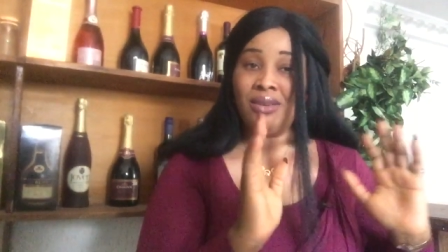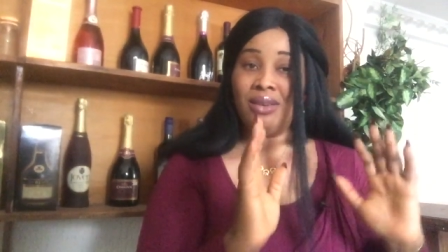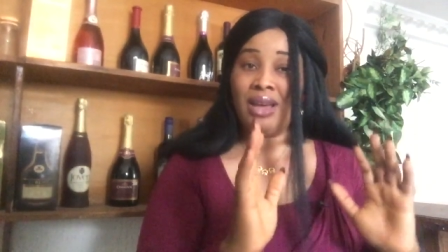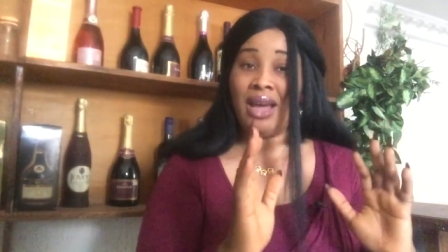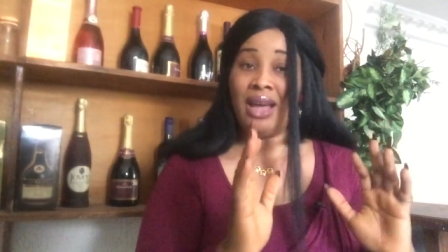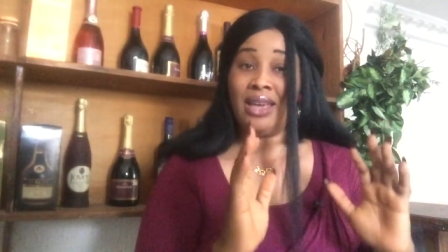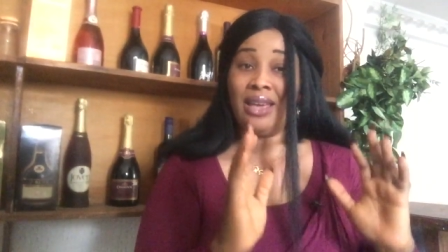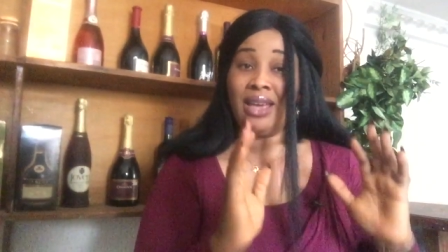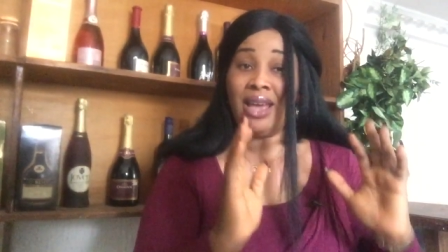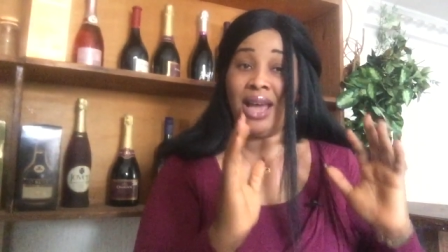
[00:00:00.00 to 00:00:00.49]

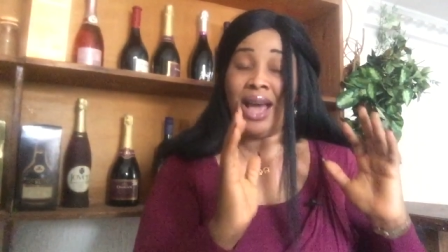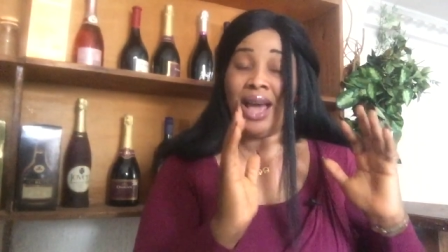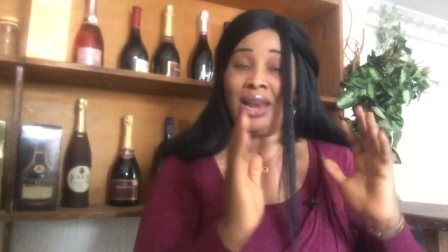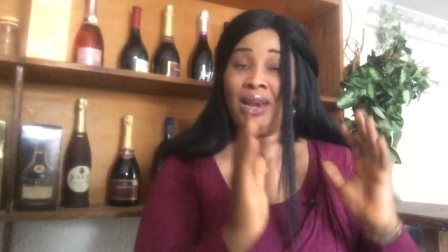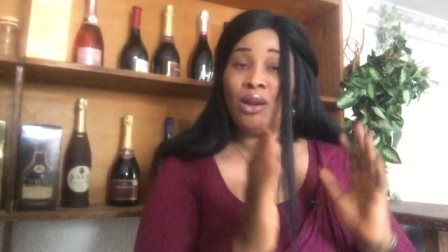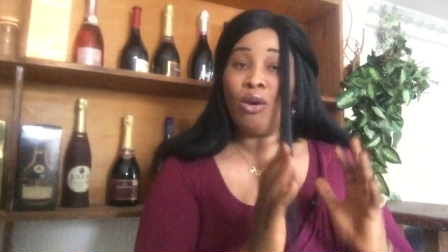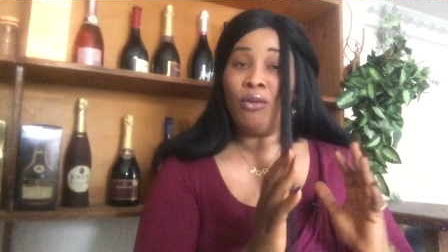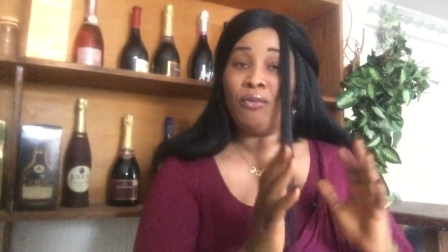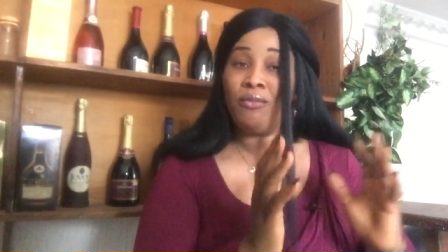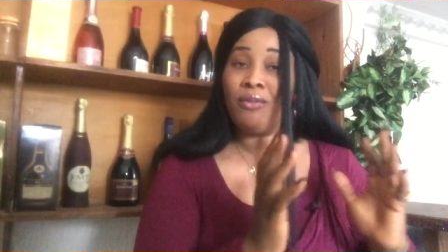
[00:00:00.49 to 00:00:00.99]
her
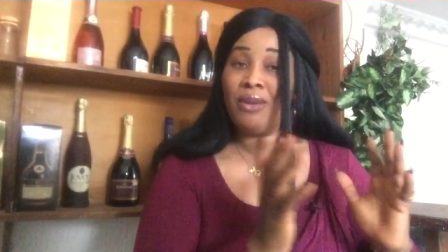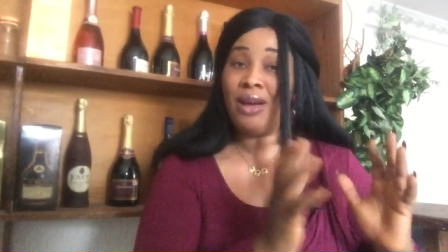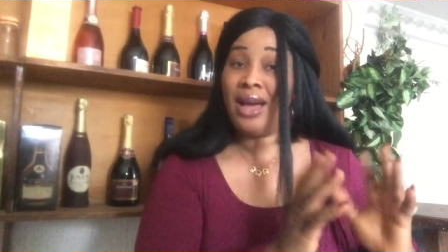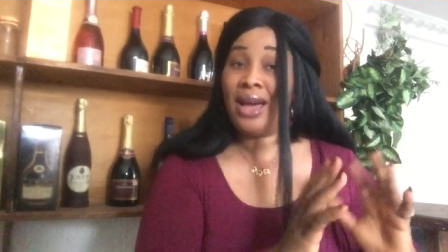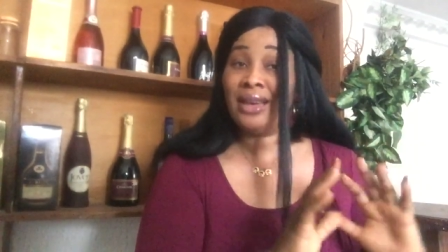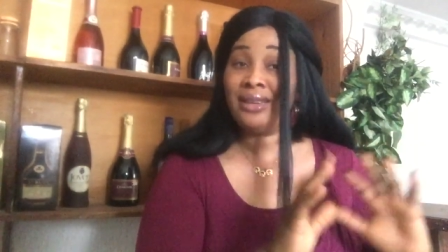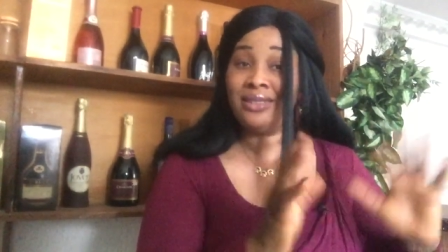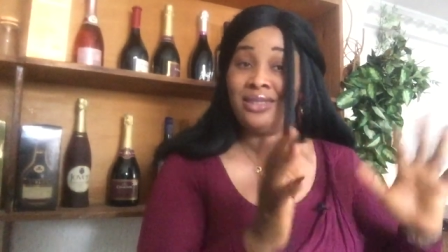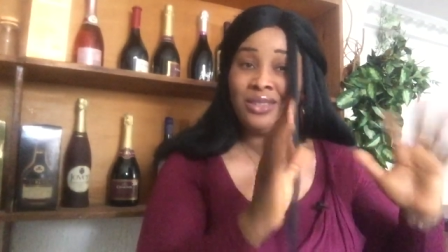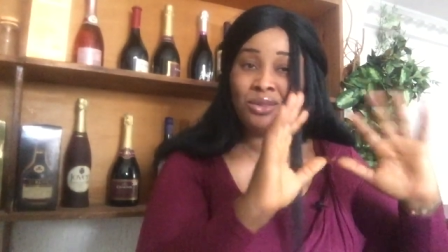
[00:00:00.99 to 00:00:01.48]
love
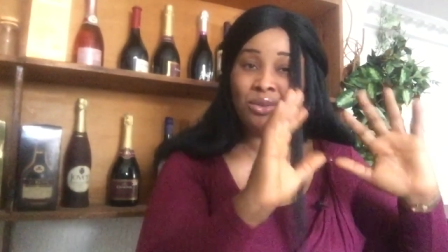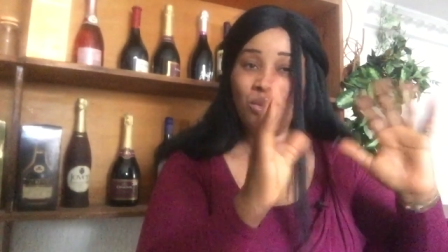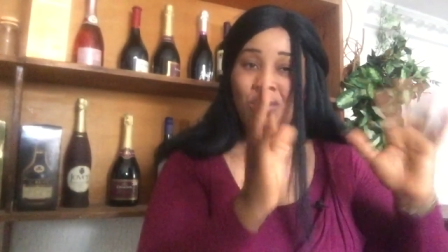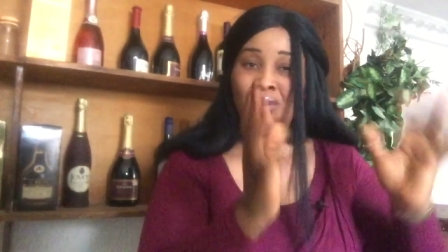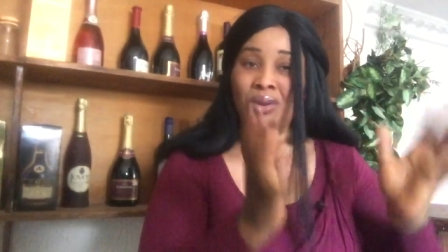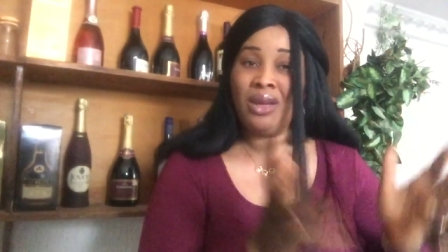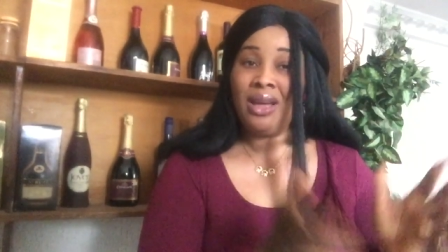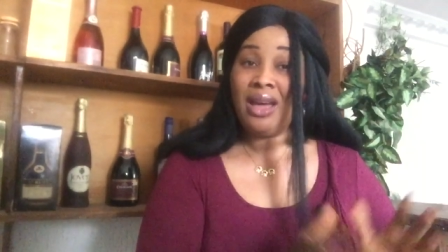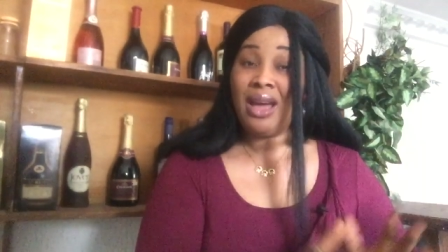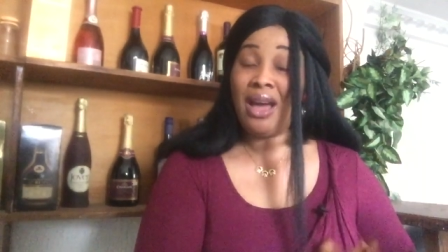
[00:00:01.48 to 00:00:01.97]

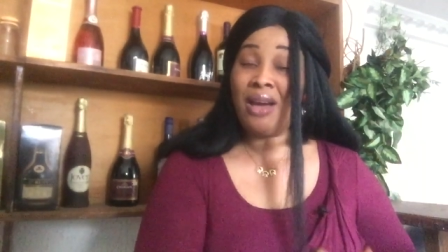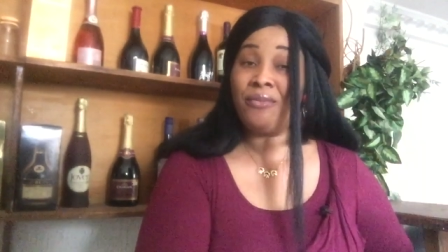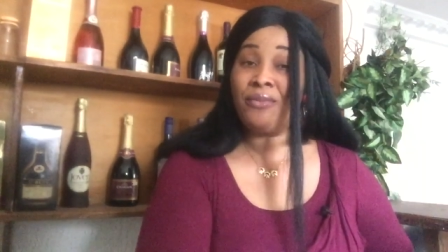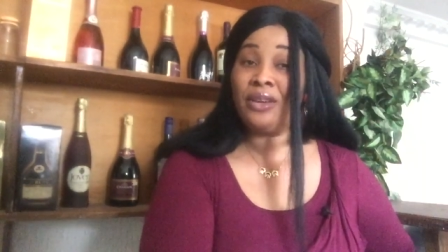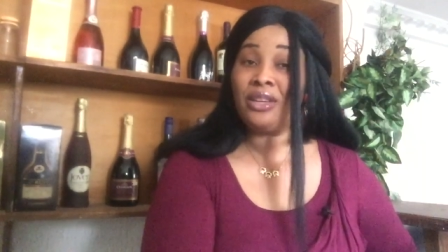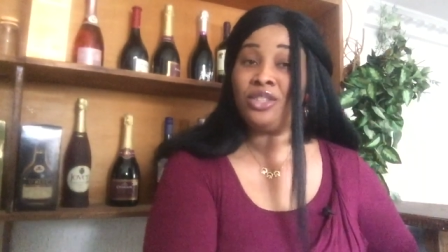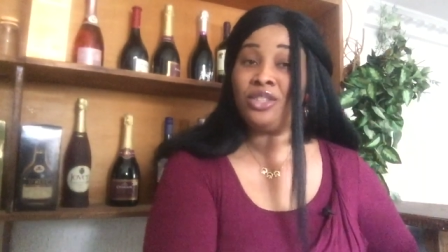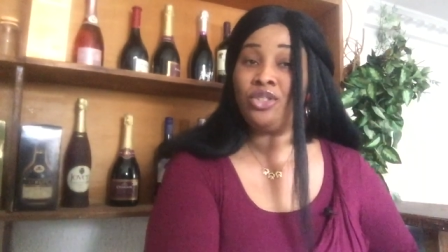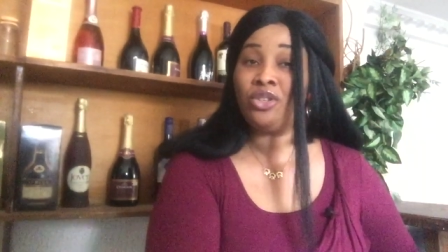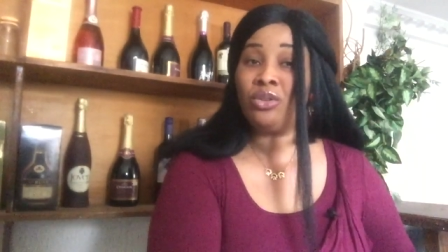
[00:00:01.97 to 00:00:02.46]
and
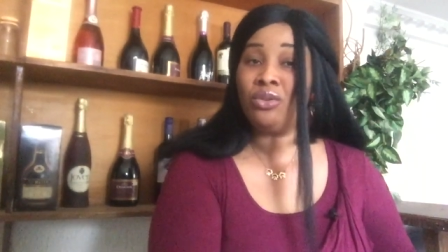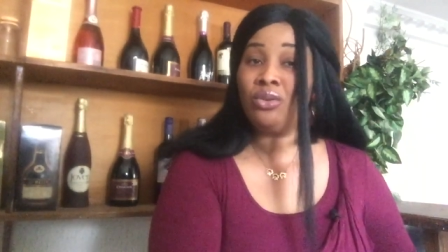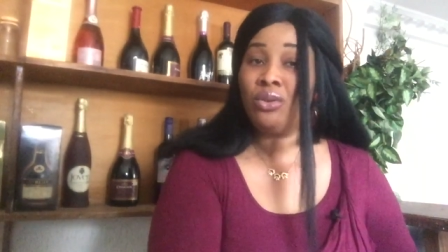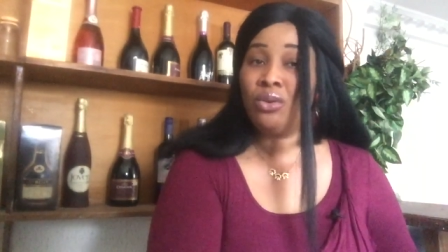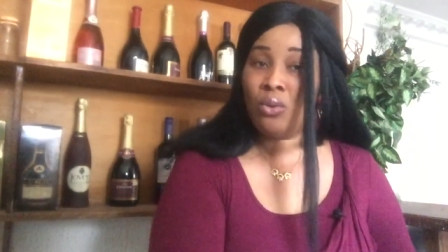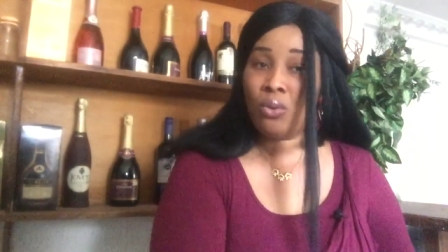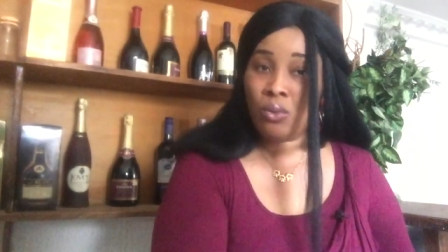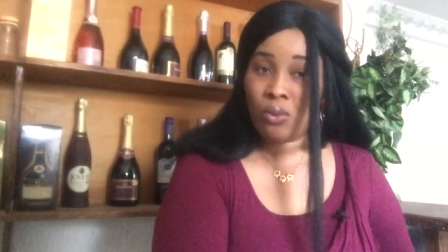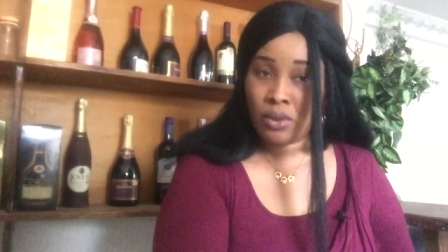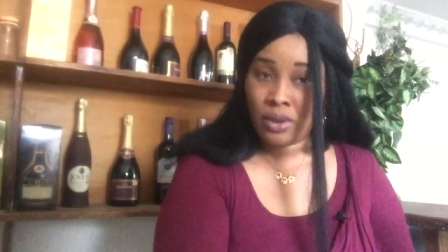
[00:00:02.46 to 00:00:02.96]
affection,
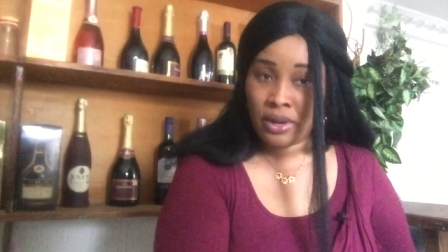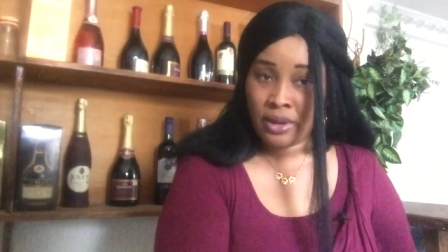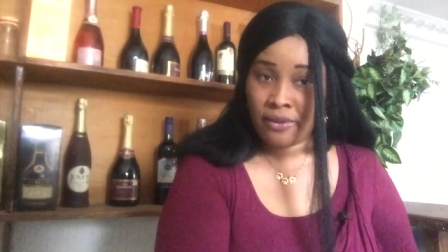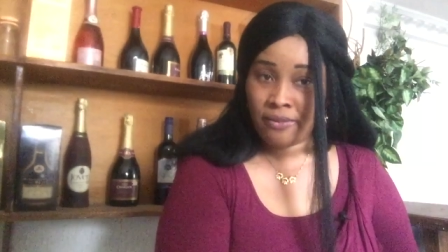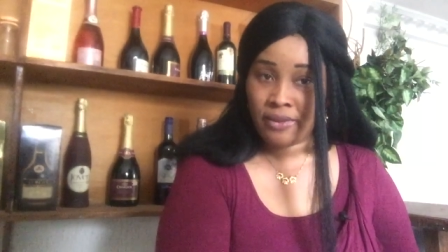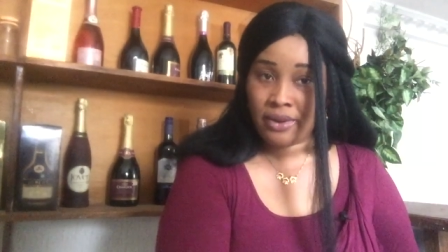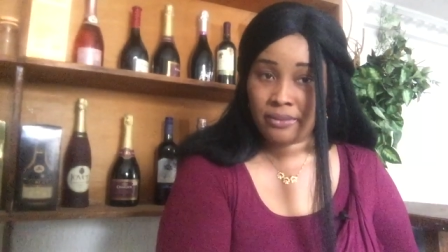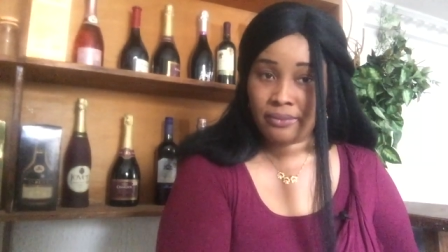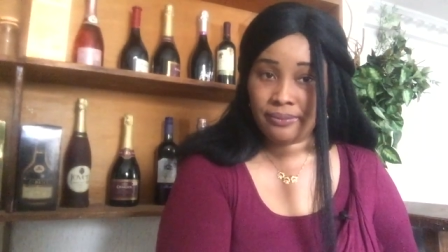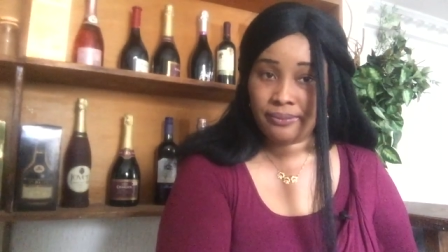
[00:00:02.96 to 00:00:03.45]
whatever.